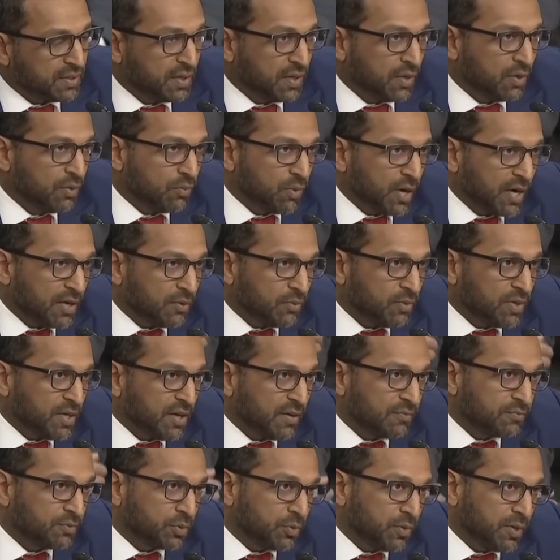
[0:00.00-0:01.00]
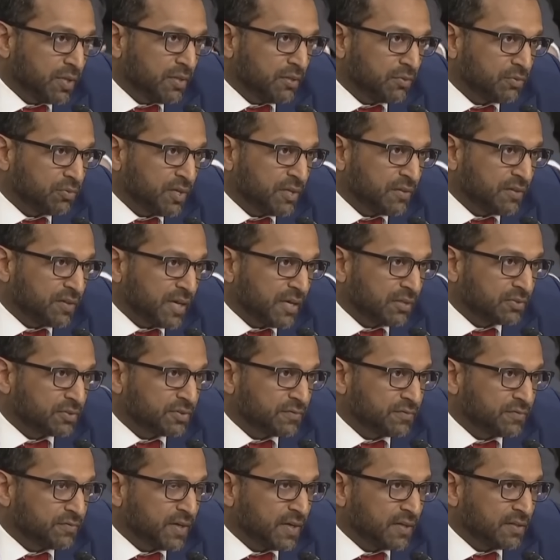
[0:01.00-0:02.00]
why do we have 23,000
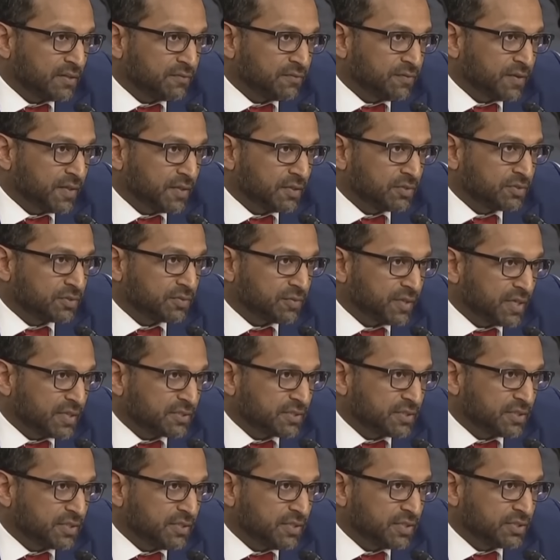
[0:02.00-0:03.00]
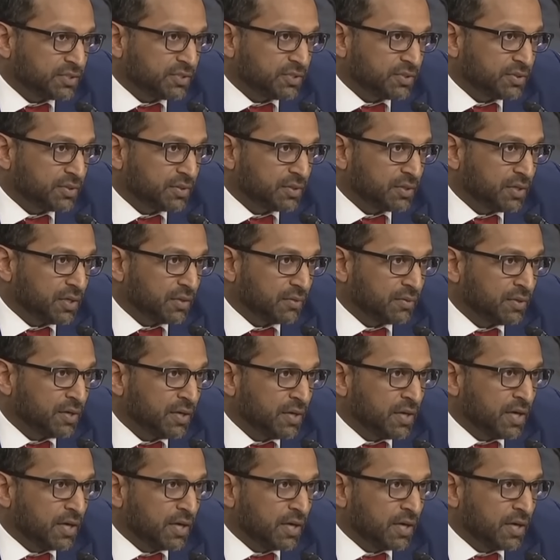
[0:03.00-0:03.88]
violent felons arrested this year alone? A